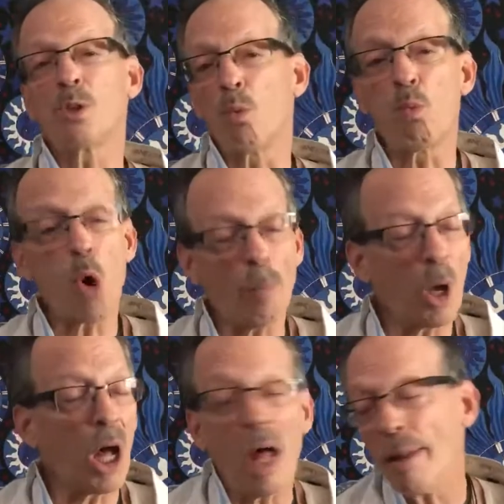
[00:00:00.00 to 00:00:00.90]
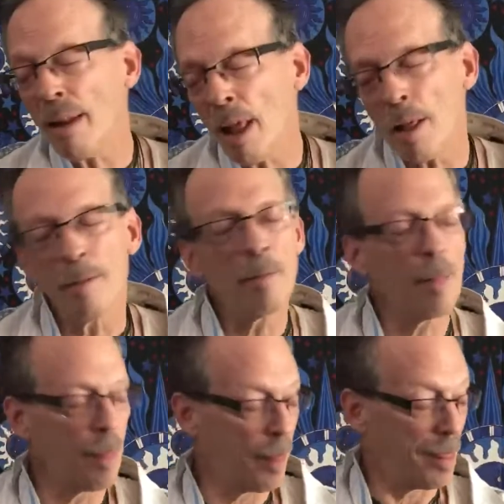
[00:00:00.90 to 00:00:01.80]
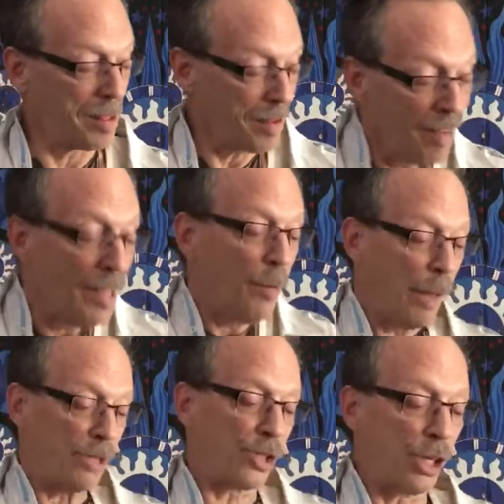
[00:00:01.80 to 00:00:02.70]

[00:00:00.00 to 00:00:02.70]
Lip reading: was a woman, well,